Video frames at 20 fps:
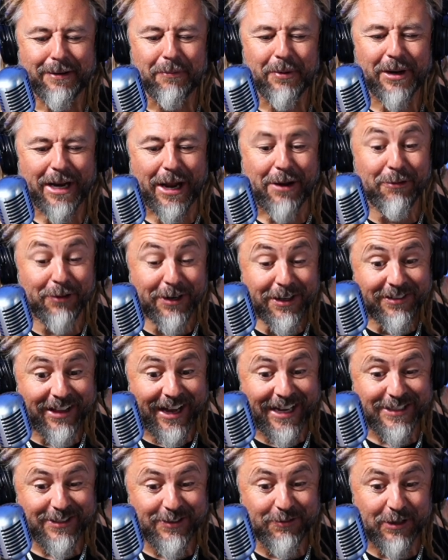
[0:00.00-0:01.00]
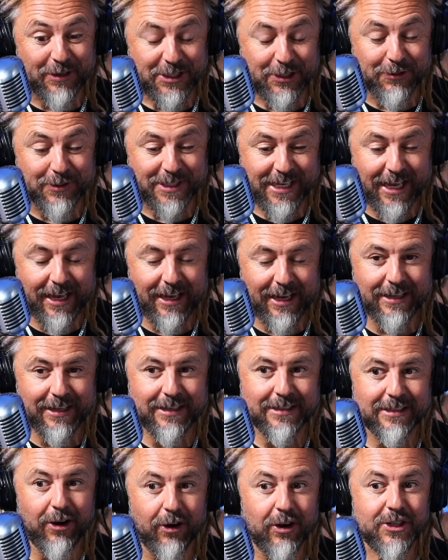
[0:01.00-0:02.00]
what I realized, what she was saying
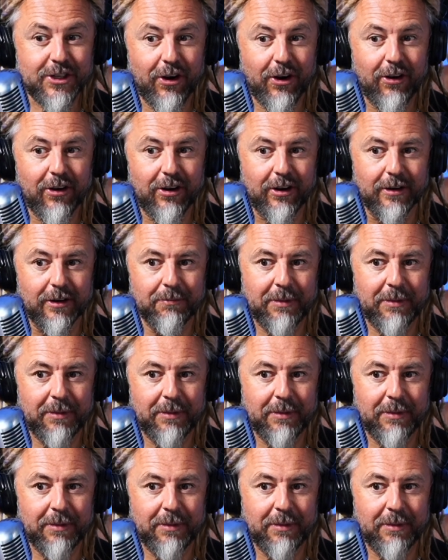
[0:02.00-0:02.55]
is guard your heart,